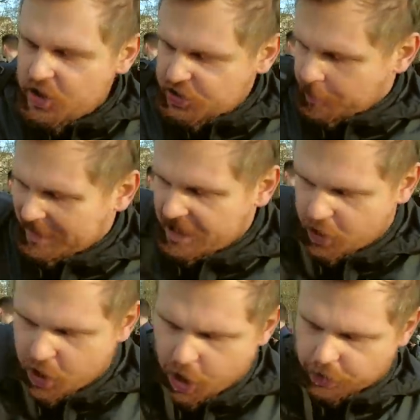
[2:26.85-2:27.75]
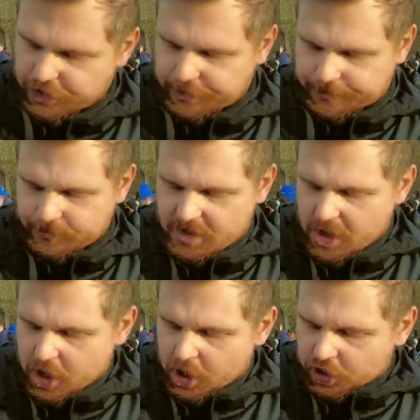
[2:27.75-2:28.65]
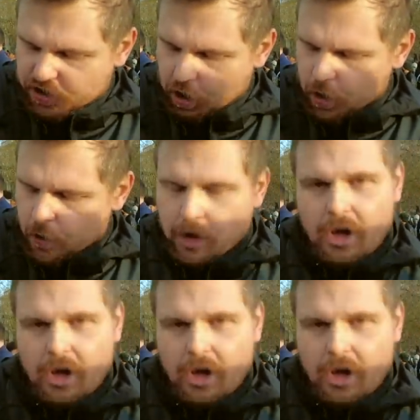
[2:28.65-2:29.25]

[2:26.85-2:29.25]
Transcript: to be a god. So